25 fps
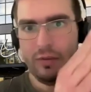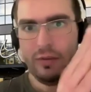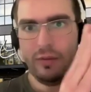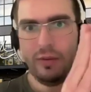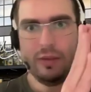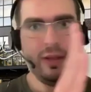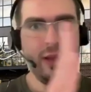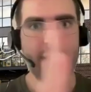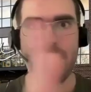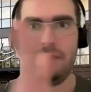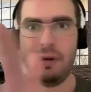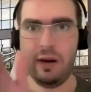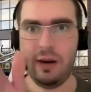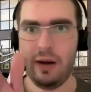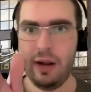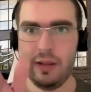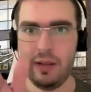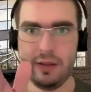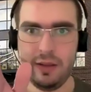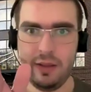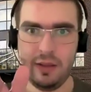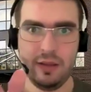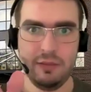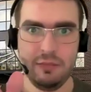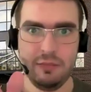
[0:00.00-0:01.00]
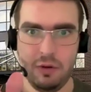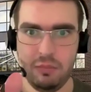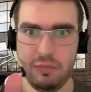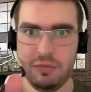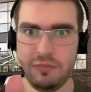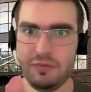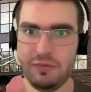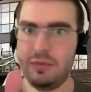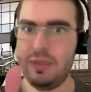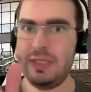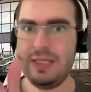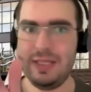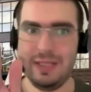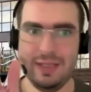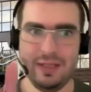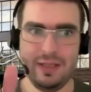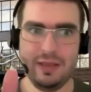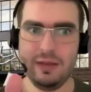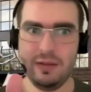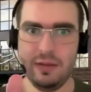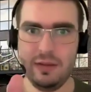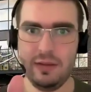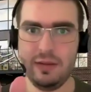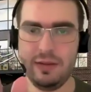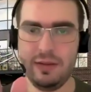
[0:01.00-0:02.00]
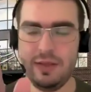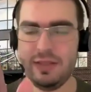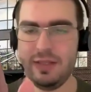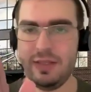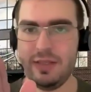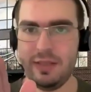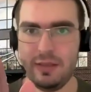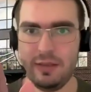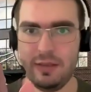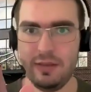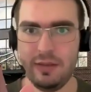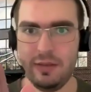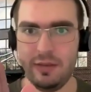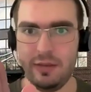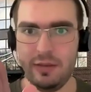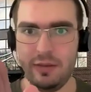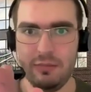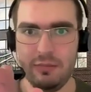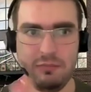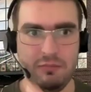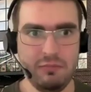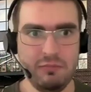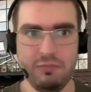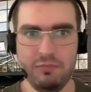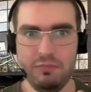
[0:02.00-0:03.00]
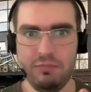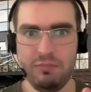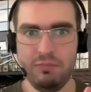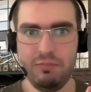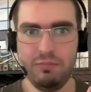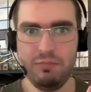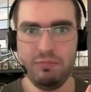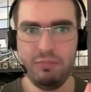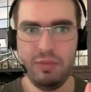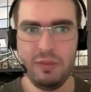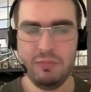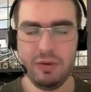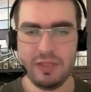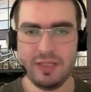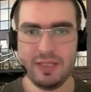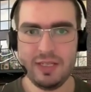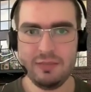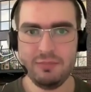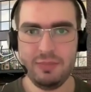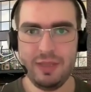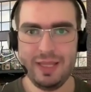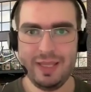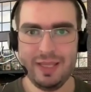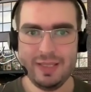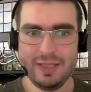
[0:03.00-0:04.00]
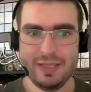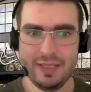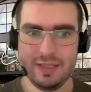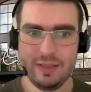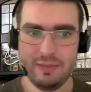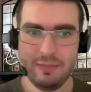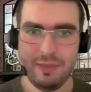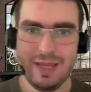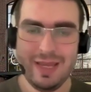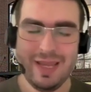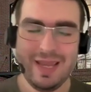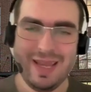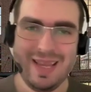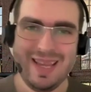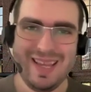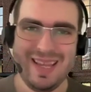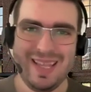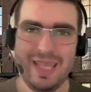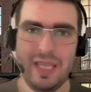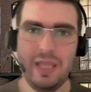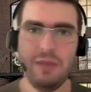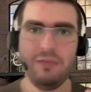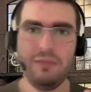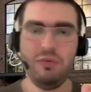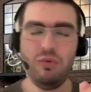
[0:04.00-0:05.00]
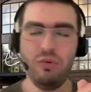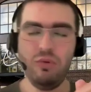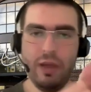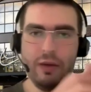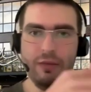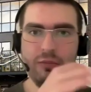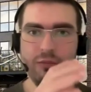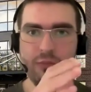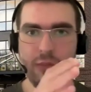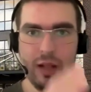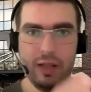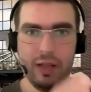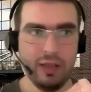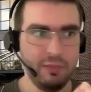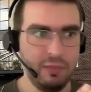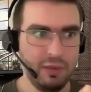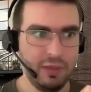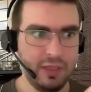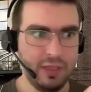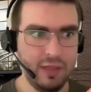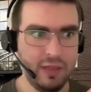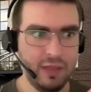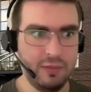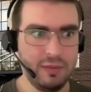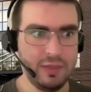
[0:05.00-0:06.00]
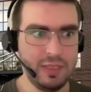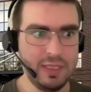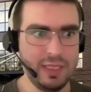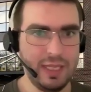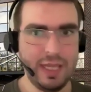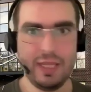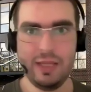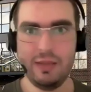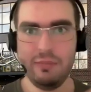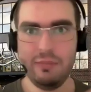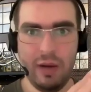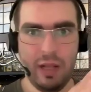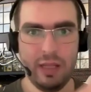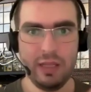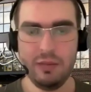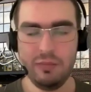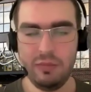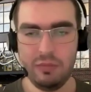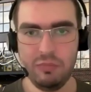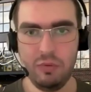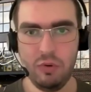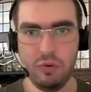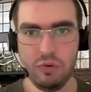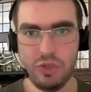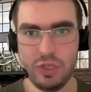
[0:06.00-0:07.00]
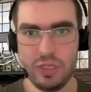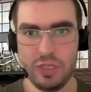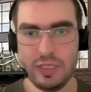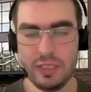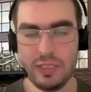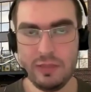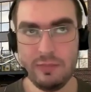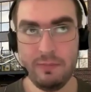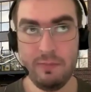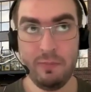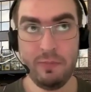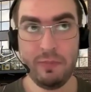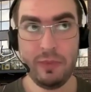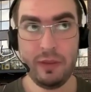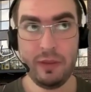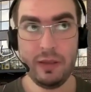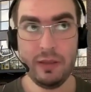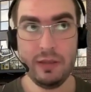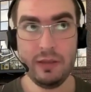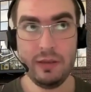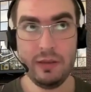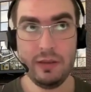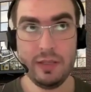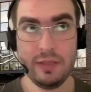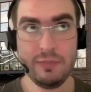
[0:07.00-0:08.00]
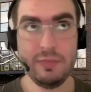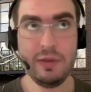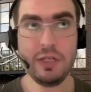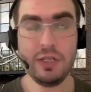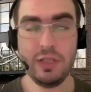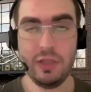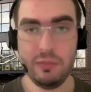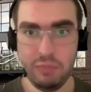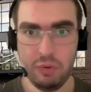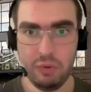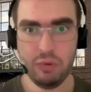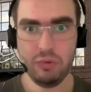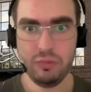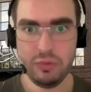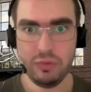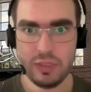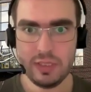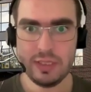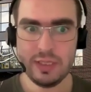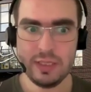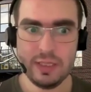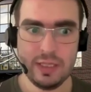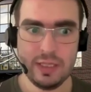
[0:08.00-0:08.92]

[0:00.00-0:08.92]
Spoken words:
never run into problems with this imports as plugin system. If you have multiple teams and multiple projects, especially products,